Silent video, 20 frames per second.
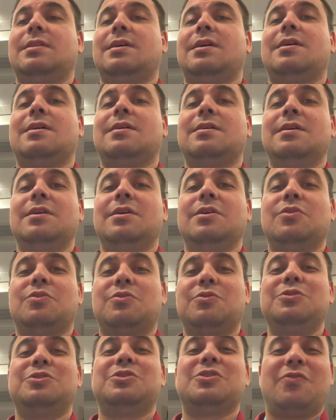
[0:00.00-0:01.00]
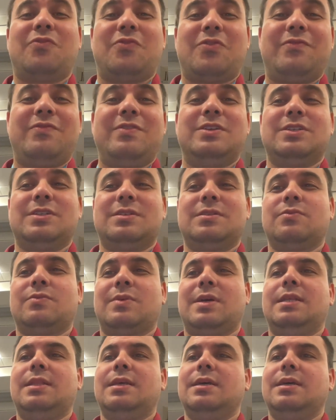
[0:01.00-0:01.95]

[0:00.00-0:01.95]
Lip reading: are crucial for vision, right?